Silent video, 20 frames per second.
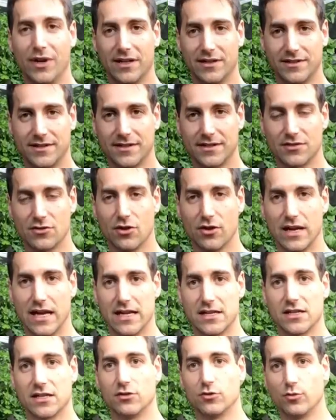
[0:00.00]
build this
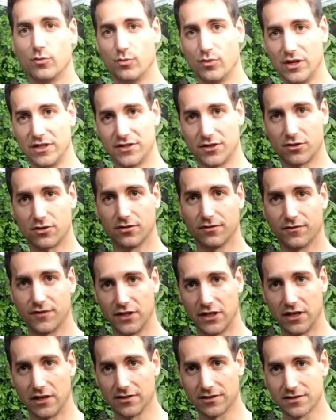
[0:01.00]
knowledge and you build the
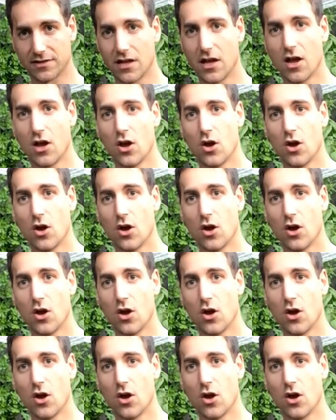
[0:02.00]
confidence